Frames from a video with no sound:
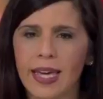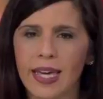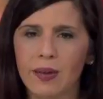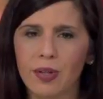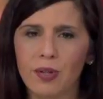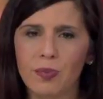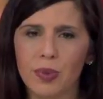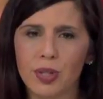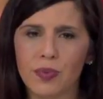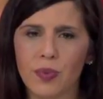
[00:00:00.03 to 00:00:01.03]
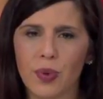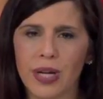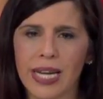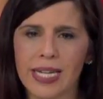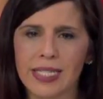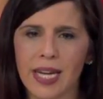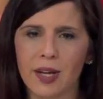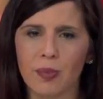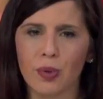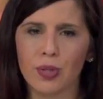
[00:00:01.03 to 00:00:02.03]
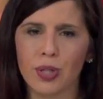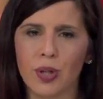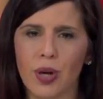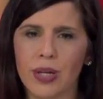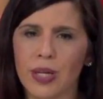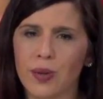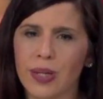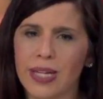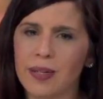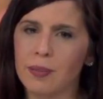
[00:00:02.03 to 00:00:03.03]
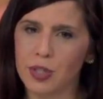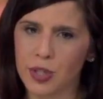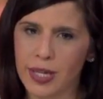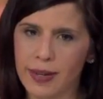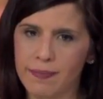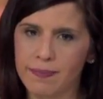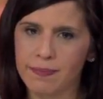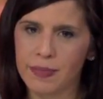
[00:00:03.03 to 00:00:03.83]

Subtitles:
A renewed push for an anti-abortion law here in Michigan.